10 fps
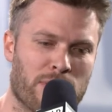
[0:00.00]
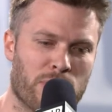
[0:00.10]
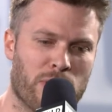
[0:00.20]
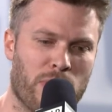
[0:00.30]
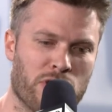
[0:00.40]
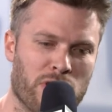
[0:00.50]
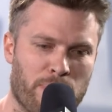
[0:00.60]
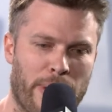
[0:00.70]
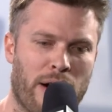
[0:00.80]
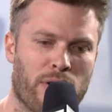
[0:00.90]
was a question
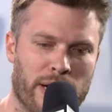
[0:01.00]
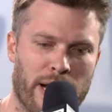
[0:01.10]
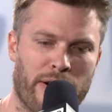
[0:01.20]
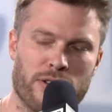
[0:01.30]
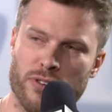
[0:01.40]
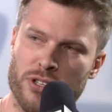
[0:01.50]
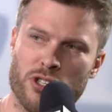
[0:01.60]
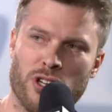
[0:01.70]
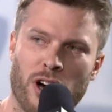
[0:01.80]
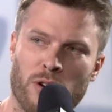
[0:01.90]
about a character in
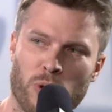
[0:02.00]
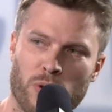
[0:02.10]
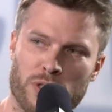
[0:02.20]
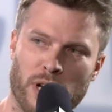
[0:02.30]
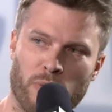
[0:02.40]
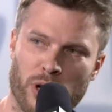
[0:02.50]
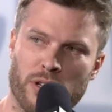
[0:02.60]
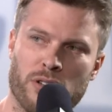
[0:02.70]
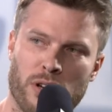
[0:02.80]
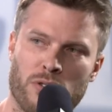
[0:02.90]
Star Wars, like one
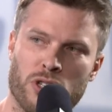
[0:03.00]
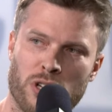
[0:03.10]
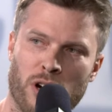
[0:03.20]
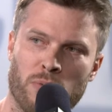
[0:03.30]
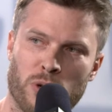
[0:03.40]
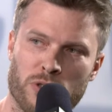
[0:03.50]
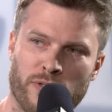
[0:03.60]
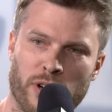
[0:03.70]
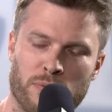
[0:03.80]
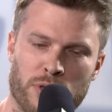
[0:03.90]
of the new Star Wars
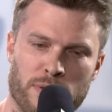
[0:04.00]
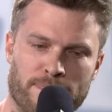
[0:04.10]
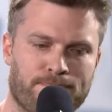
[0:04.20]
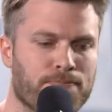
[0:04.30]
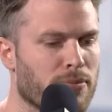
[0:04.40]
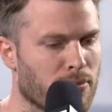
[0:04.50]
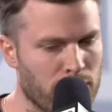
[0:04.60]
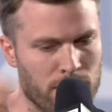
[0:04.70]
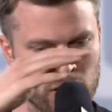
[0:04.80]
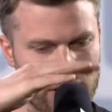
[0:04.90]
films.
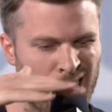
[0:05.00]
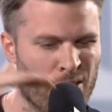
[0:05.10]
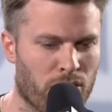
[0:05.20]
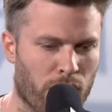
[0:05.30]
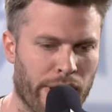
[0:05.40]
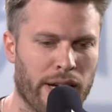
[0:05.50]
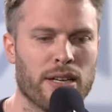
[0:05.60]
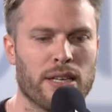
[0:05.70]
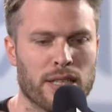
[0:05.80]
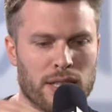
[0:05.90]
You go through it,
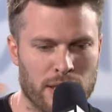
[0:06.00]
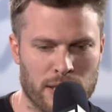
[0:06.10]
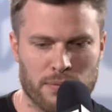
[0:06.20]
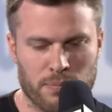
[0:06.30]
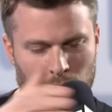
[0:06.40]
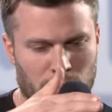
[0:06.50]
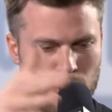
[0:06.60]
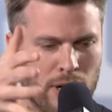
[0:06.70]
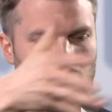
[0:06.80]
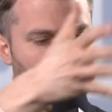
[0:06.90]
blah blah
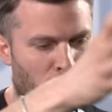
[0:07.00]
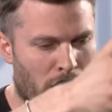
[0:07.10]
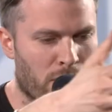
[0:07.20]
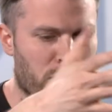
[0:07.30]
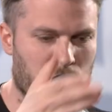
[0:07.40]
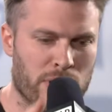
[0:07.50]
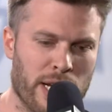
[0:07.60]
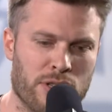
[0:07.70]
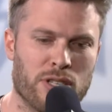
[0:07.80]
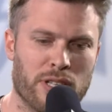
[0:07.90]
blah. The right answer was
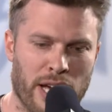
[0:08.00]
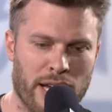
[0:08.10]
this, and